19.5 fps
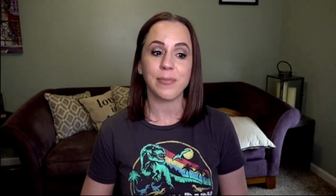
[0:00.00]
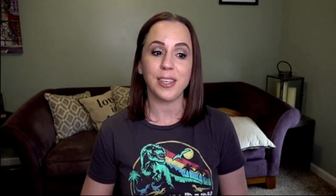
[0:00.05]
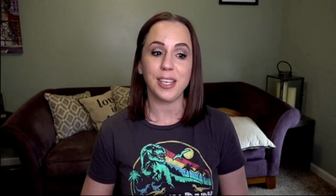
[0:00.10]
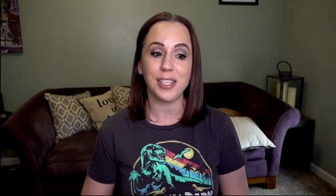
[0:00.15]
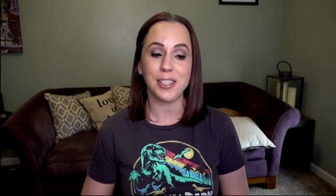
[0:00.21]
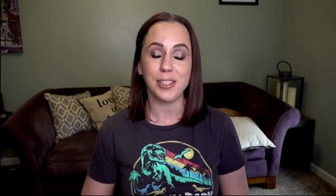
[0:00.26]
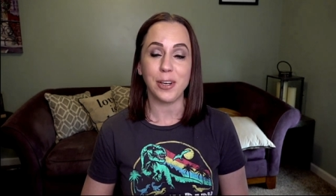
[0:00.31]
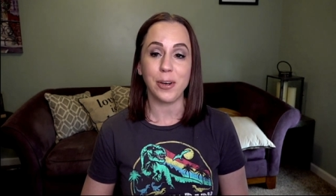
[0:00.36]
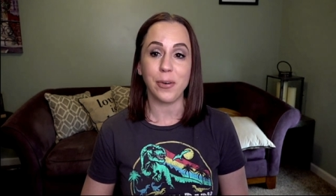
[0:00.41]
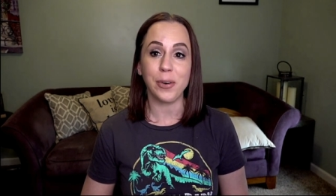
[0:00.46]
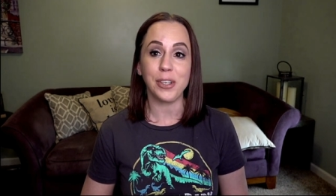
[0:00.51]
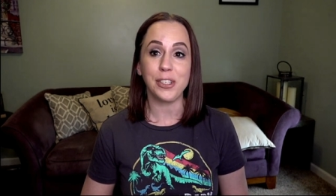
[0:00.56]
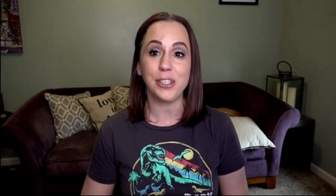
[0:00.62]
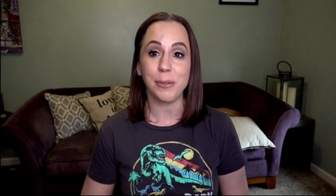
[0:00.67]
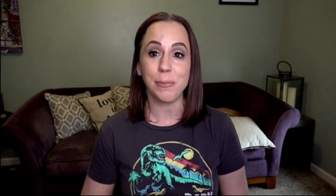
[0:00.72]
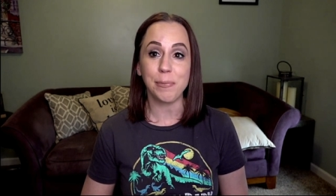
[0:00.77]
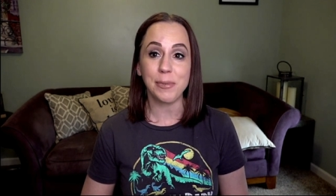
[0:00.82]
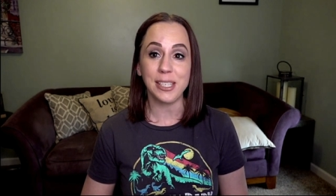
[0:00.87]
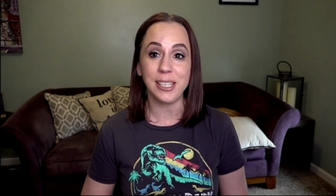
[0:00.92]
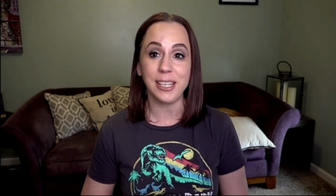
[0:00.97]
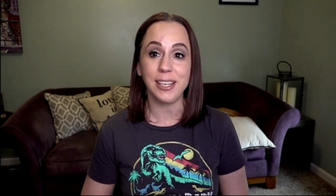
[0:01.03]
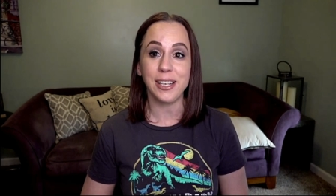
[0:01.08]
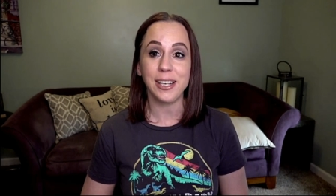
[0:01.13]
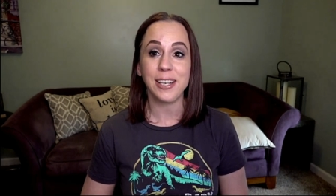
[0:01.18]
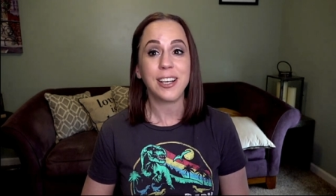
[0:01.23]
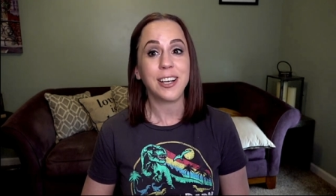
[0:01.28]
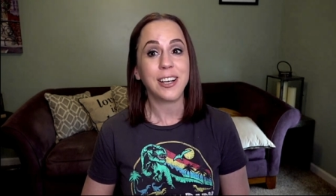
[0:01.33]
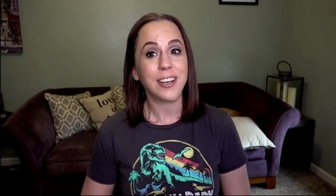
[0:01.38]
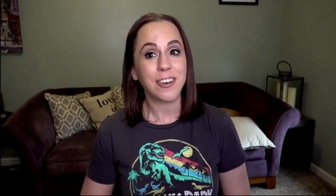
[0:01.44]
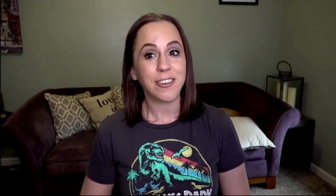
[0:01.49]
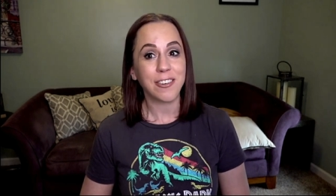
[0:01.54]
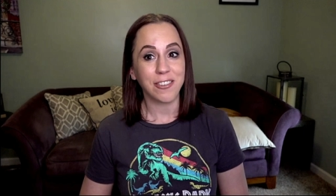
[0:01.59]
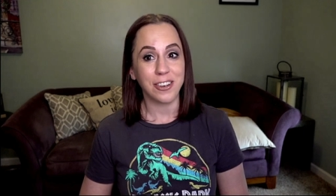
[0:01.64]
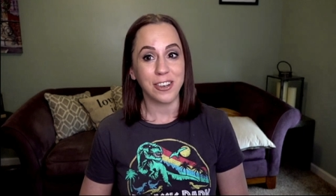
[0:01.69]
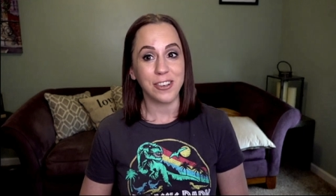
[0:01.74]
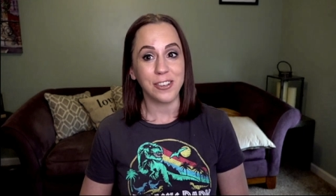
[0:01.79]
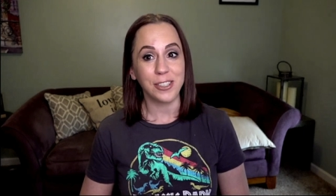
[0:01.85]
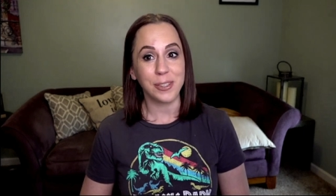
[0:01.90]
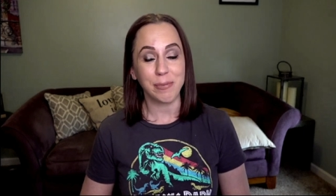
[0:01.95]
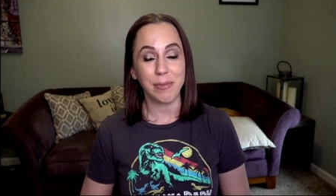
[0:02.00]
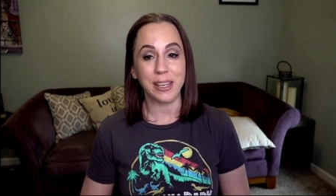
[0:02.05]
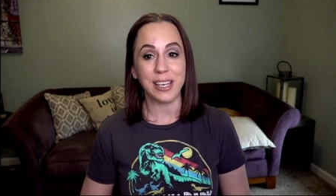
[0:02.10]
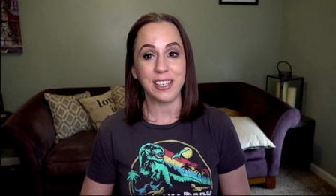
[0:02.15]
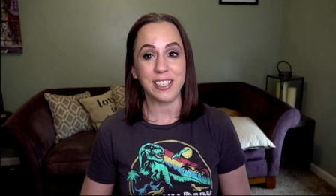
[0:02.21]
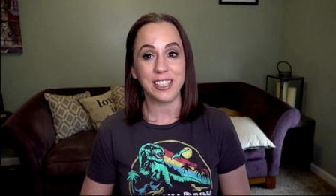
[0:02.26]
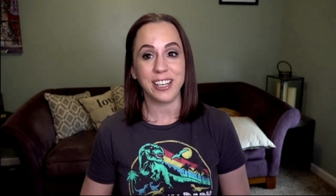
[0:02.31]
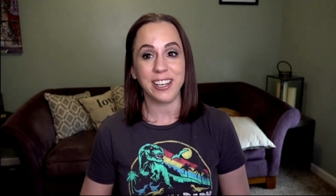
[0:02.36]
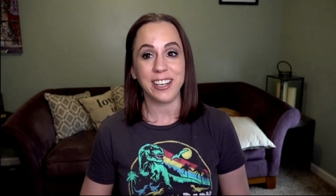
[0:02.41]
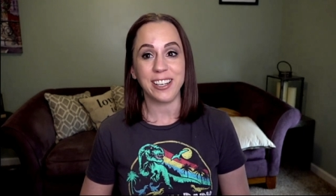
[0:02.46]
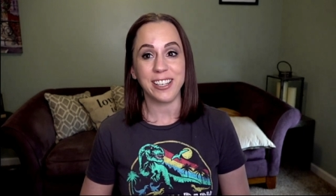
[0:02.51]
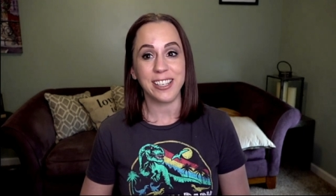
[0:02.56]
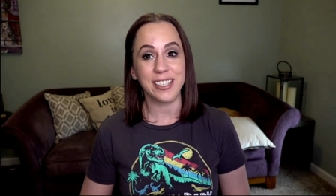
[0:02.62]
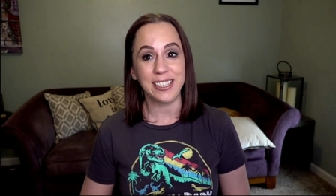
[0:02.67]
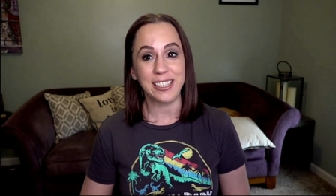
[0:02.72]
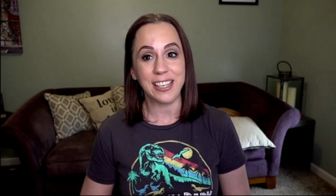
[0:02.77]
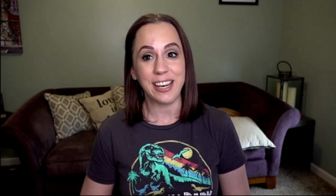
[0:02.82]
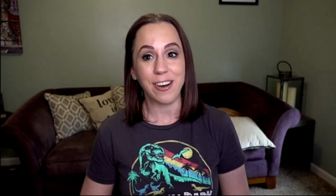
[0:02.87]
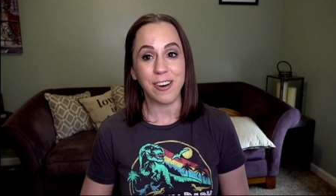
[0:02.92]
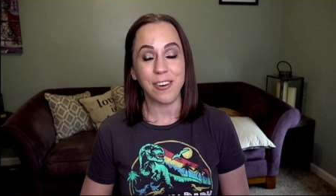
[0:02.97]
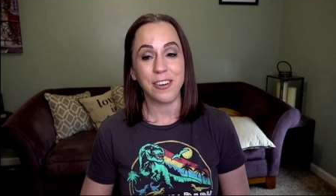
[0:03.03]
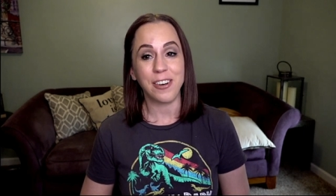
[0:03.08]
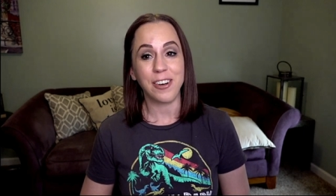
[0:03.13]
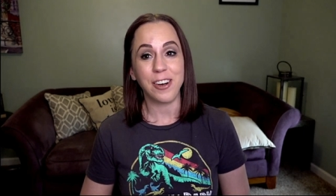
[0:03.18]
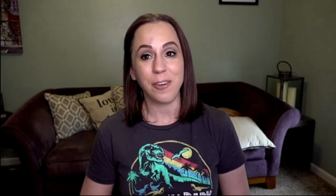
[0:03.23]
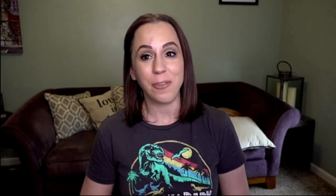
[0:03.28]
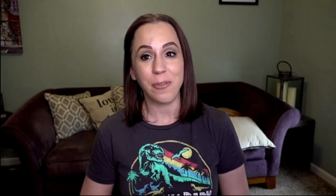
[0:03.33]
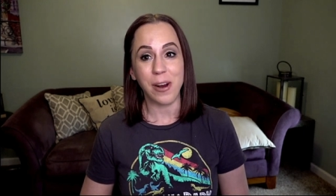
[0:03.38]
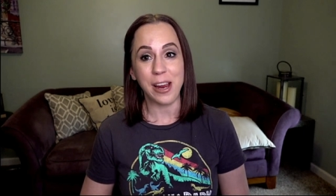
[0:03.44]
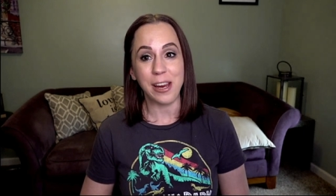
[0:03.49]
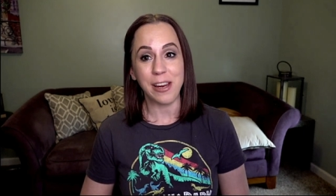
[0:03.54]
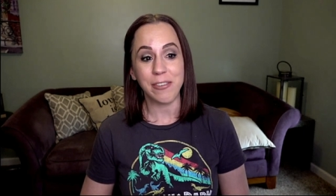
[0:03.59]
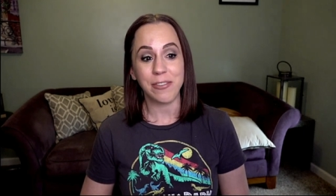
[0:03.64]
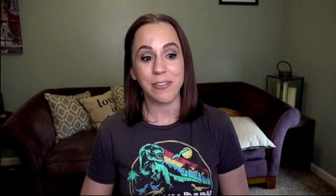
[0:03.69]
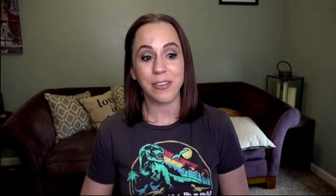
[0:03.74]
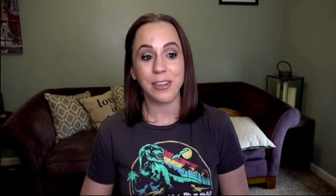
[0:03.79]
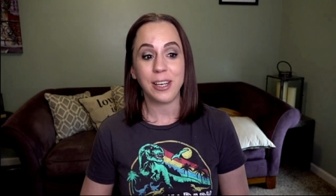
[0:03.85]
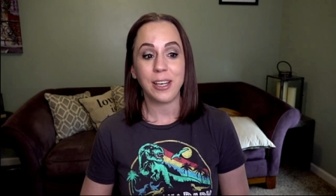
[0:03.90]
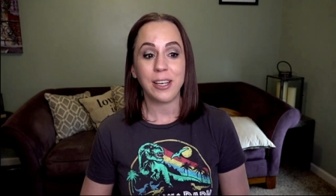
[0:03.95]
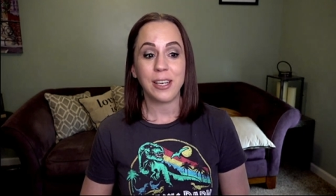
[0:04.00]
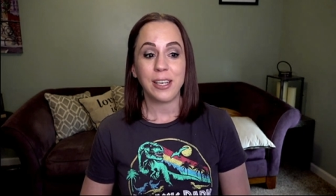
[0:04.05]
So Gypsy Rose Blanchard is now a wife.